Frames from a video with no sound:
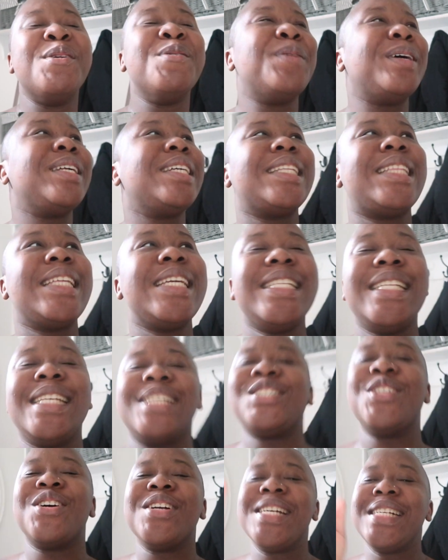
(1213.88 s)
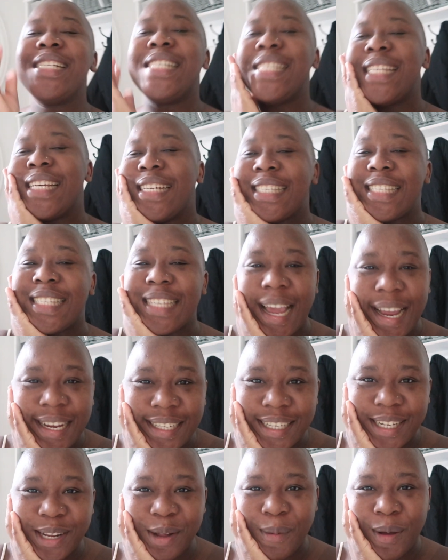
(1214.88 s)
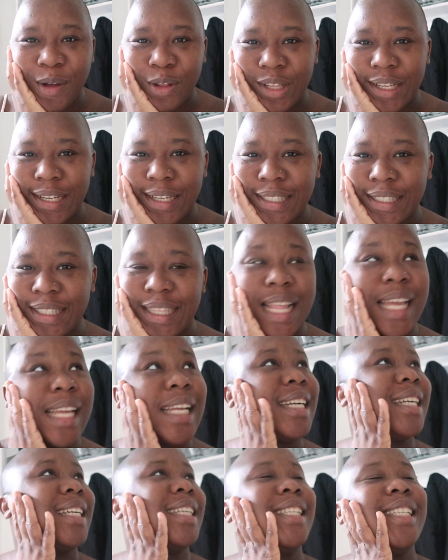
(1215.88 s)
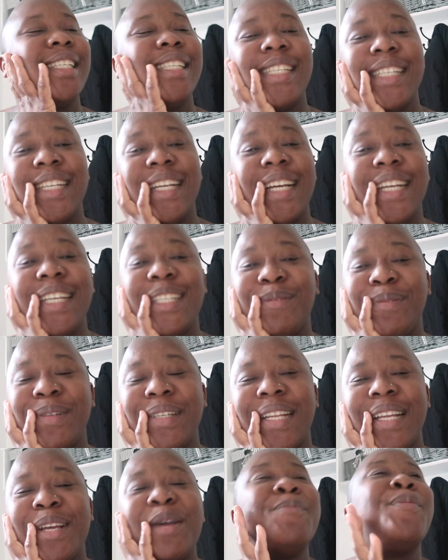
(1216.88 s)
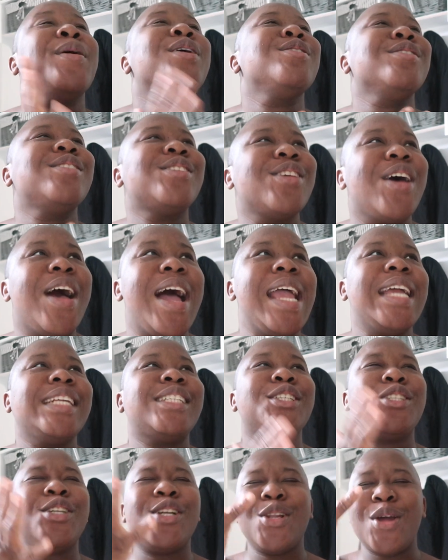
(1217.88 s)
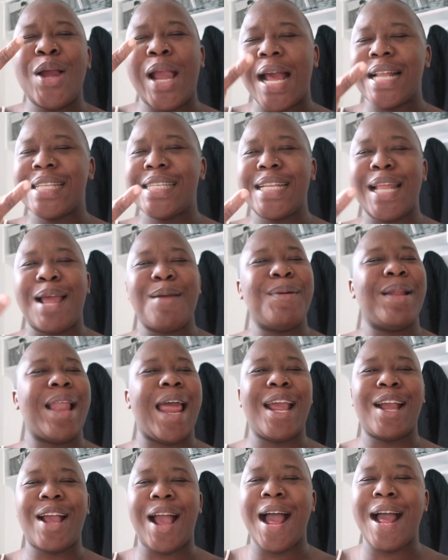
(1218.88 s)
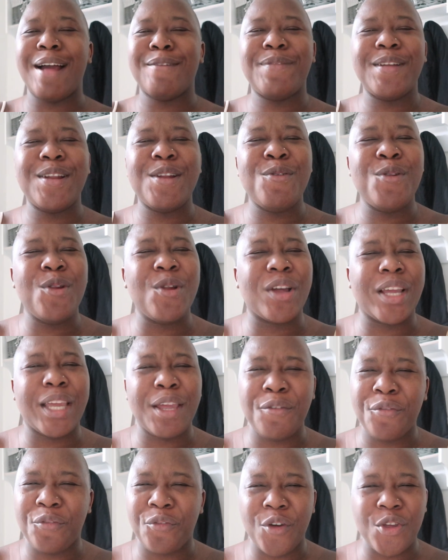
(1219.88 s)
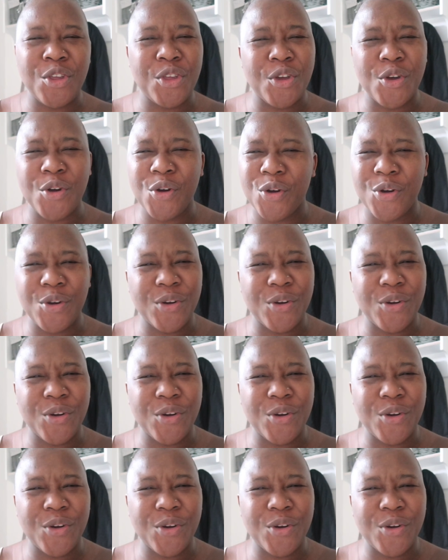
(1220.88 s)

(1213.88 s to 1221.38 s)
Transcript: Well, the thing is, Jordan is excited about this. Like, he's been. But you saw it. Did you look at it? I'd be like, I've been looking for you.